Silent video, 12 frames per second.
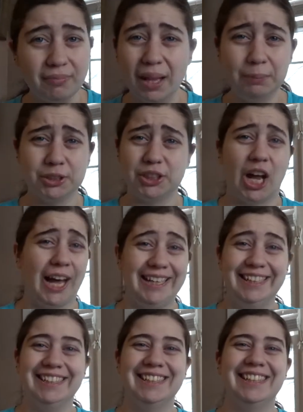I'm just not.
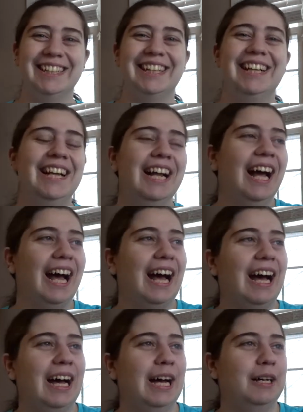in
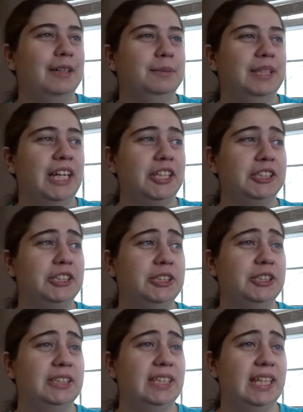other
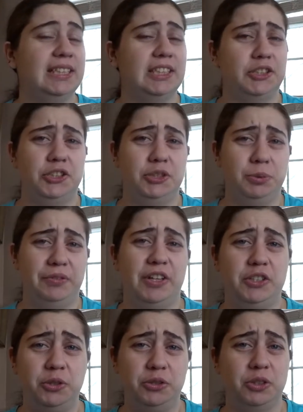news, we've
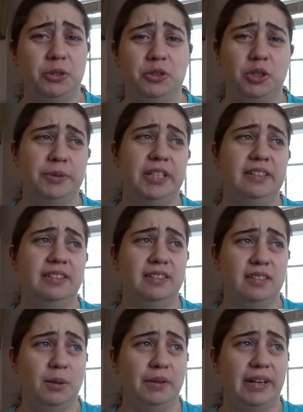had 2 snowstorms here. It's
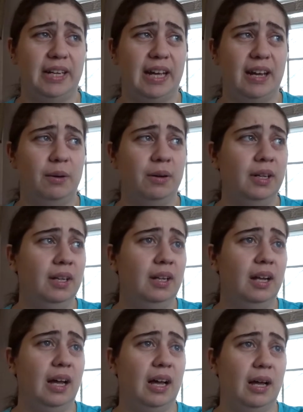snowy right now.
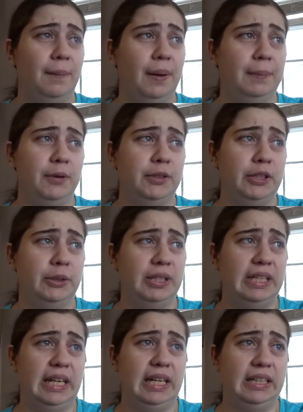I'm going to go
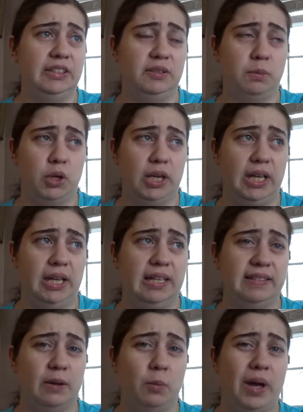to knitting this morning
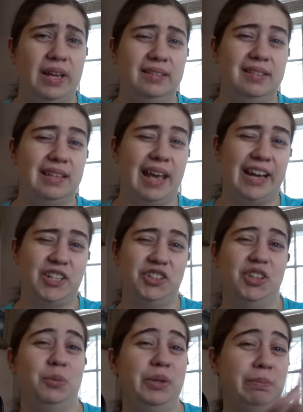because I went
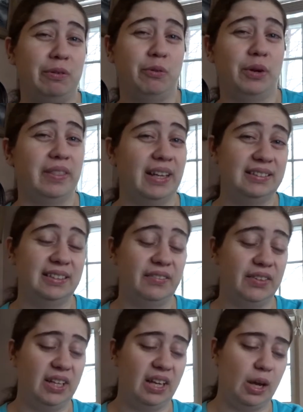actually the week before
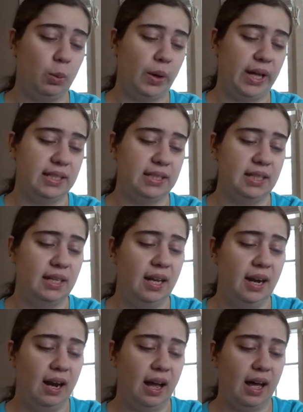Thanksgiving. I went
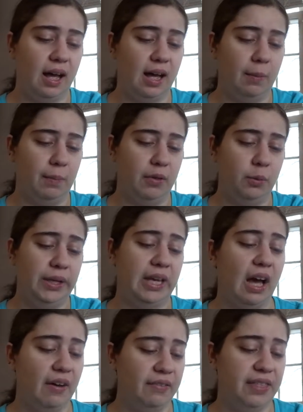the week
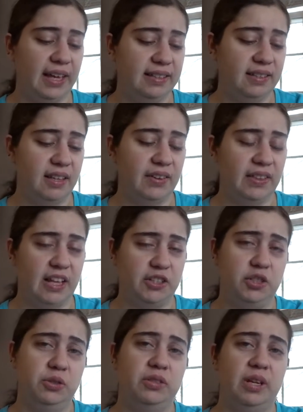of Thanksgiving,
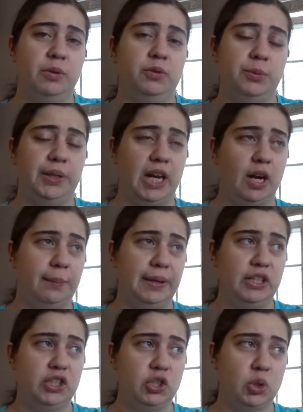that Tuesday was when we had our
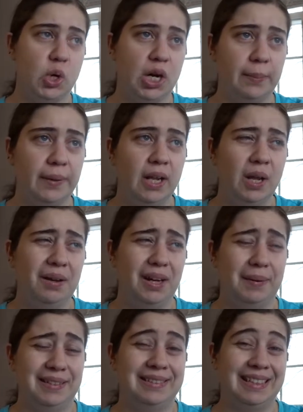big storm. I
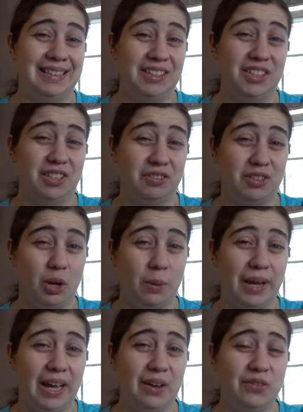got about 6 inches of snow at
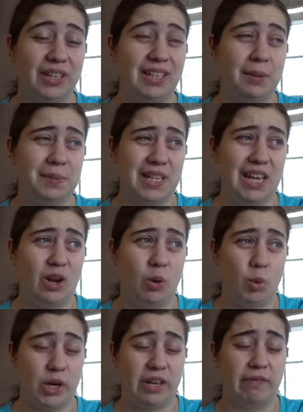my house. I ended up staying
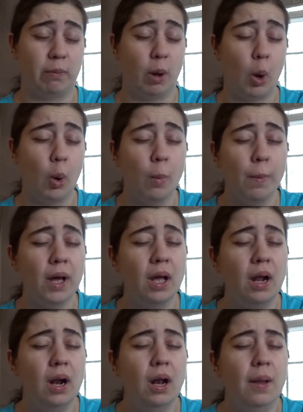working from home
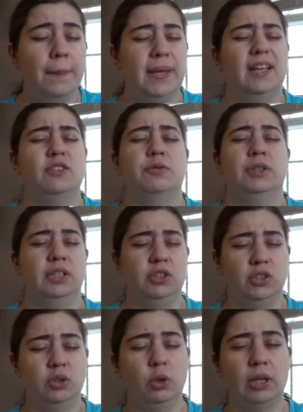because
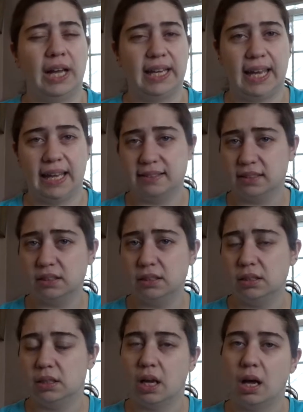religious school got
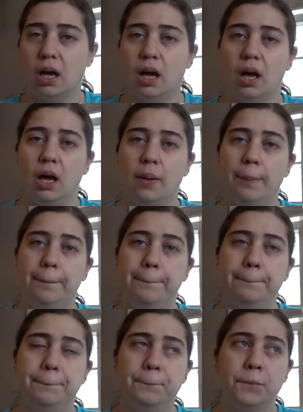canceled. I